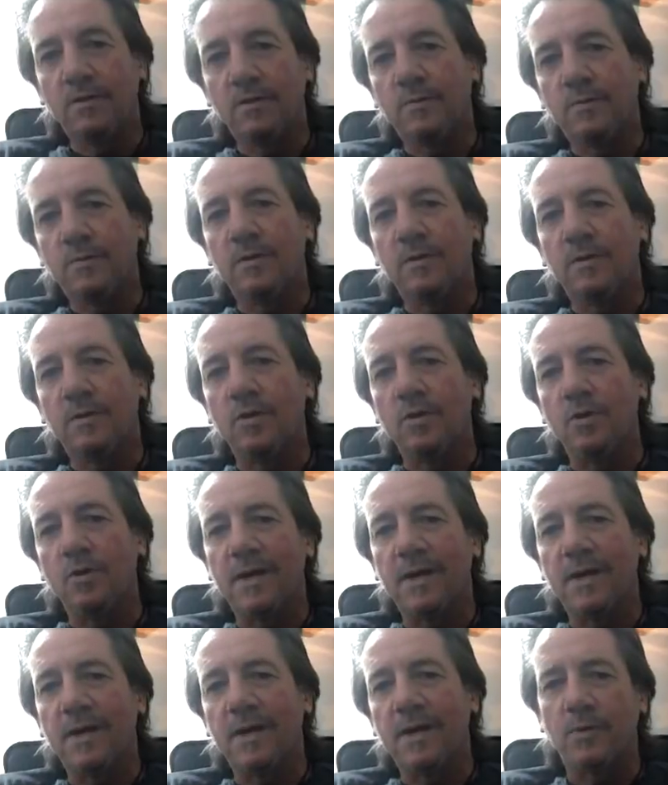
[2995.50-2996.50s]
going back to your
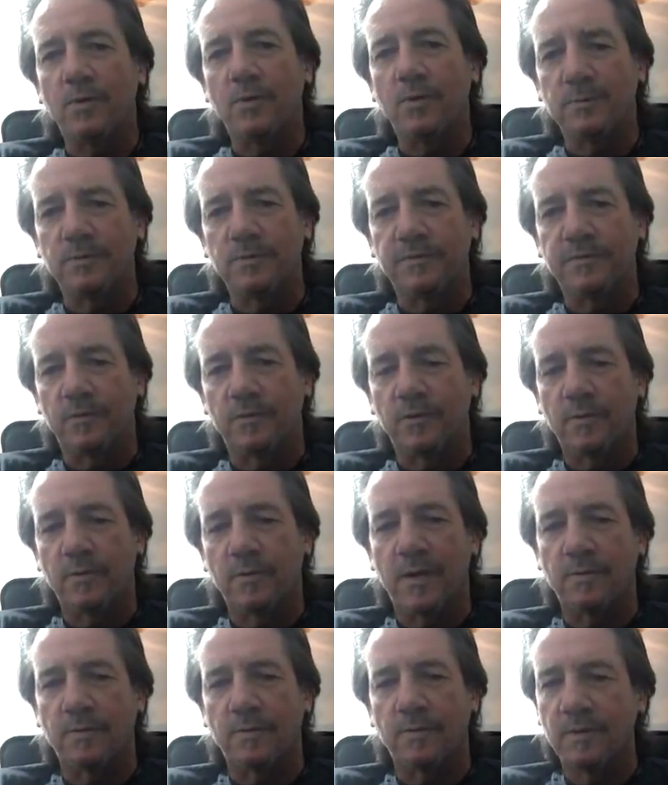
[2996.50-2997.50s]
question before about
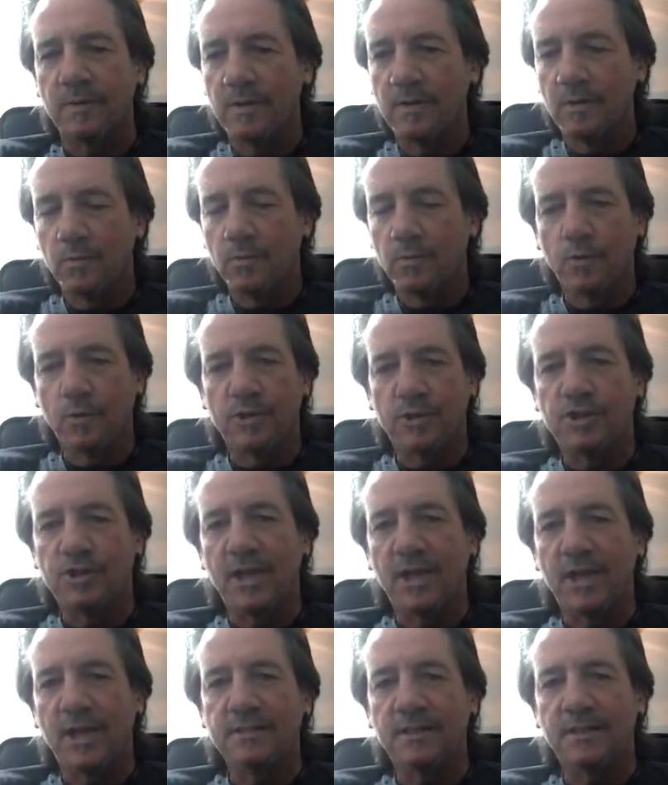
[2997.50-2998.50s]
would it change
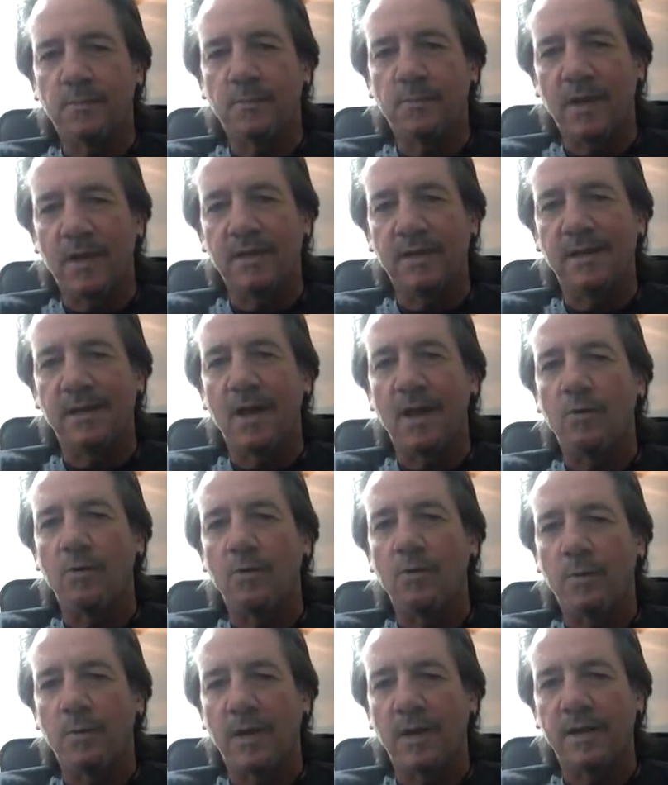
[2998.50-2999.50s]
if playing now or
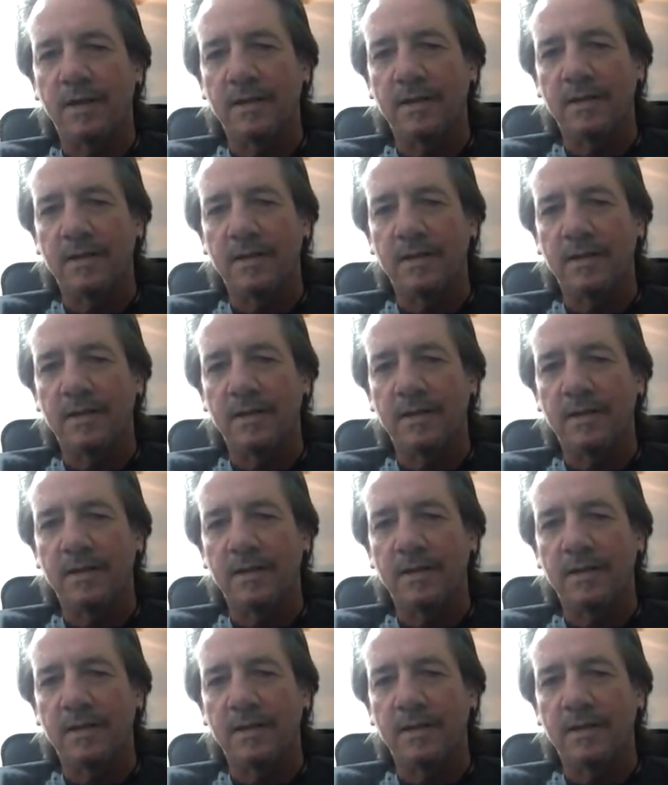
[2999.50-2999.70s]
playing then?